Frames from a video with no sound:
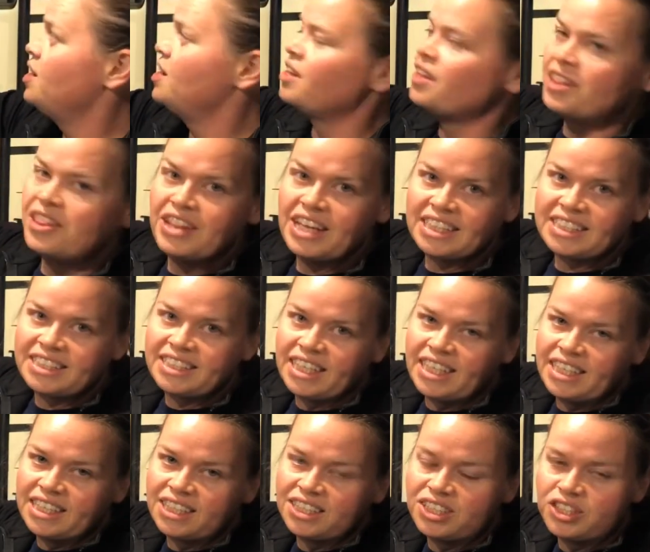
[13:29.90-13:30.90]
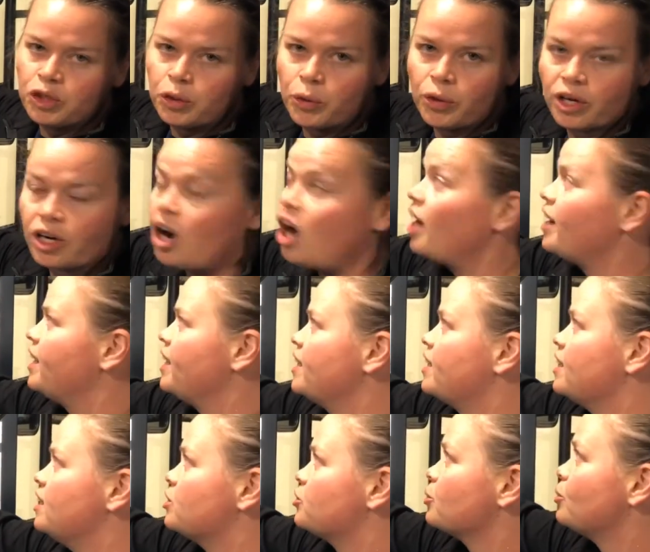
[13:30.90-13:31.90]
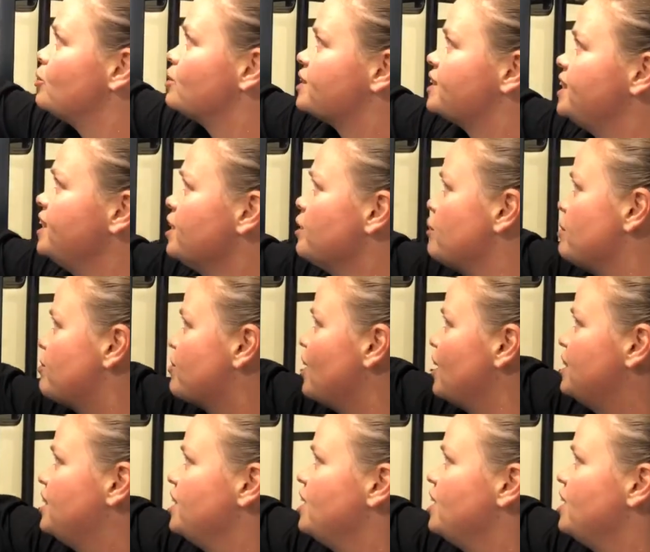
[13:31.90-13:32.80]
And this is your awning controls here. We've got the